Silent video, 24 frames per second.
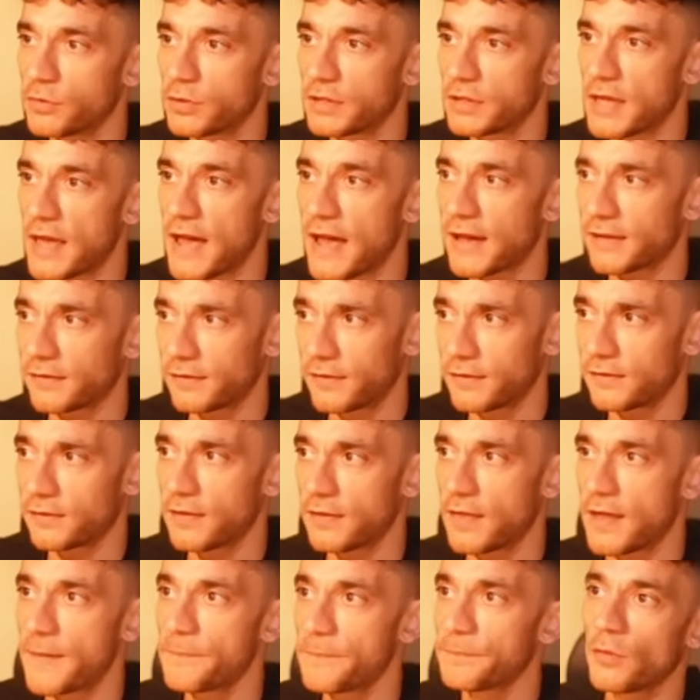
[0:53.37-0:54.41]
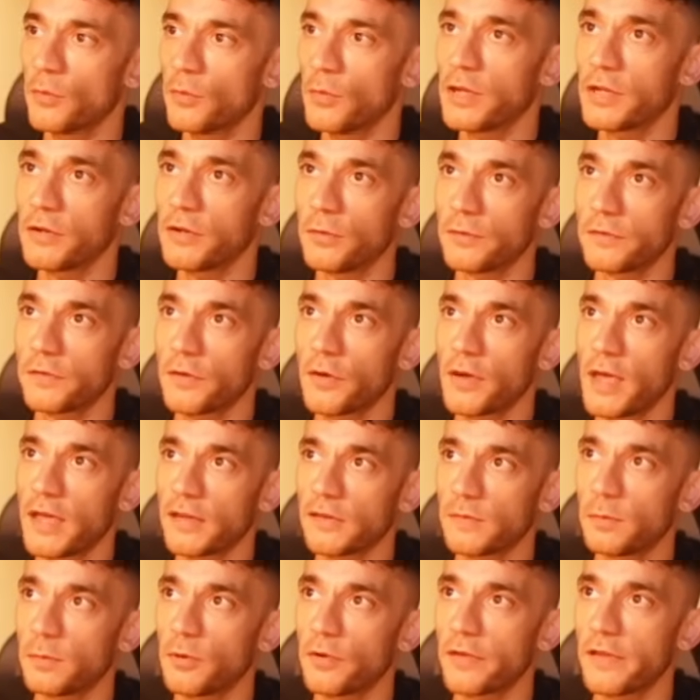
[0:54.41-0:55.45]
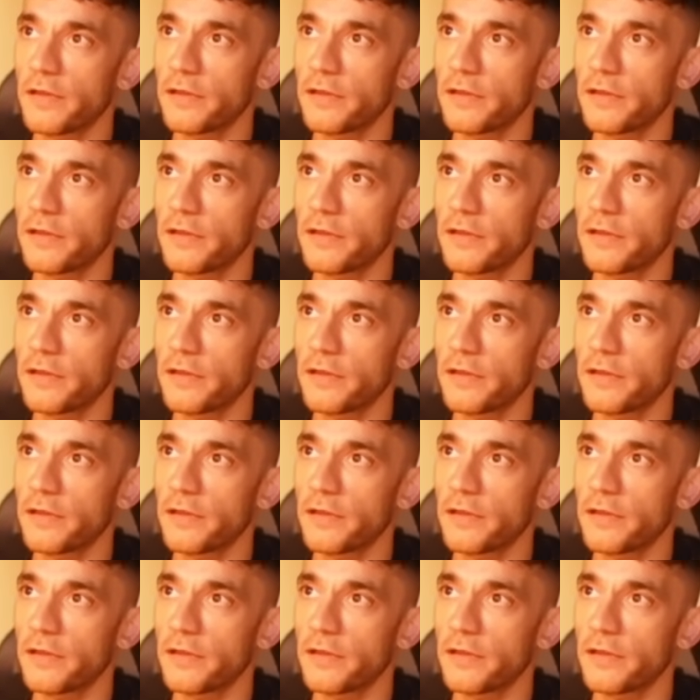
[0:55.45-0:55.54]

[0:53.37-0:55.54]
you want to get access to that. We can also explore